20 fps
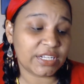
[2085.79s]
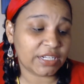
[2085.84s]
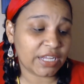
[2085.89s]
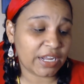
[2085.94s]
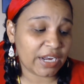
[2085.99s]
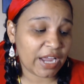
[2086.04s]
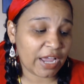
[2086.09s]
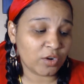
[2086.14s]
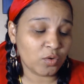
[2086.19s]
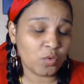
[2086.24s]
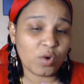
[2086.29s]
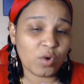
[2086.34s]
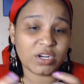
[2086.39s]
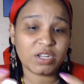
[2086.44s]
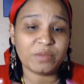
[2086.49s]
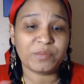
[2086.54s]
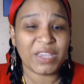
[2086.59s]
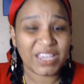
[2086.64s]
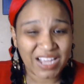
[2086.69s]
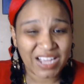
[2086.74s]
And I don't want to
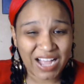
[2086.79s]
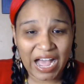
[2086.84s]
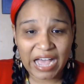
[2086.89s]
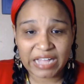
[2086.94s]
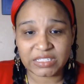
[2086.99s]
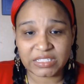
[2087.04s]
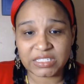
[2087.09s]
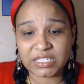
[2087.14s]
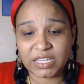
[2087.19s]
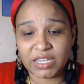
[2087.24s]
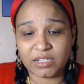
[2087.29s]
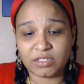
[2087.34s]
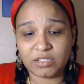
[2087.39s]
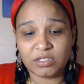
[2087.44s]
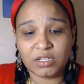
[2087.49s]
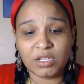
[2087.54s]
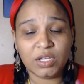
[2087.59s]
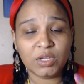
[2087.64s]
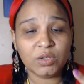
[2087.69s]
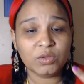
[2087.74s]
make content
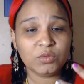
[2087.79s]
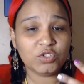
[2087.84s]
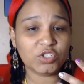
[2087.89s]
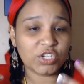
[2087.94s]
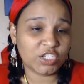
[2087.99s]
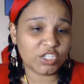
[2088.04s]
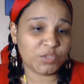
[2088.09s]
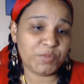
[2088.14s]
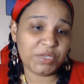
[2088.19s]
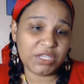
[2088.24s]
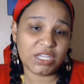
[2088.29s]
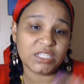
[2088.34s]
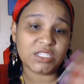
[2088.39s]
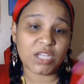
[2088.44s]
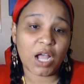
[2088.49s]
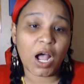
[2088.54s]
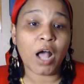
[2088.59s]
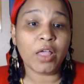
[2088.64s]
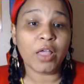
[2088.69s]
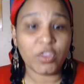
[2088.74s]
just because
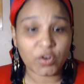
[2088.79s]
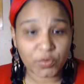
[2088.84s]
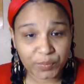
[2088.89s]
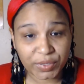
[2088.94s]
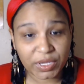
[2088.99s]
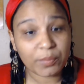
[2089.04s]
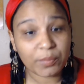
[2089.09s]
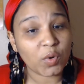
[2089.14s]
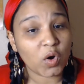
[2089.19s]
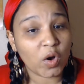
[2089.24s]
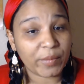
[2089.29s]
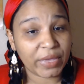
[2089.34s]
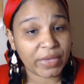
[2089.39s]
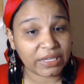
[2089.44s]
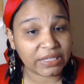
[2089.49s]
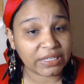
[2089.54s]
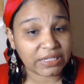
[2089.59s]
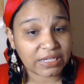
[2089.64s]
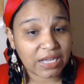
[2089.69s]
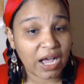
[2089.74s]
other people are
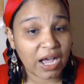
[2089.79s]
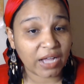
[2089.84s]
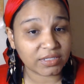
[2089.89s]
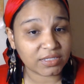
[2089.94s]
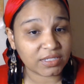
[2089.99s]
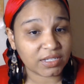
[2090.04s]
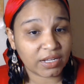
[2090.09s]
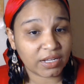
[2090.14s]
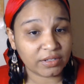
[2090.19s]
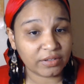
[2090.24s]
making content,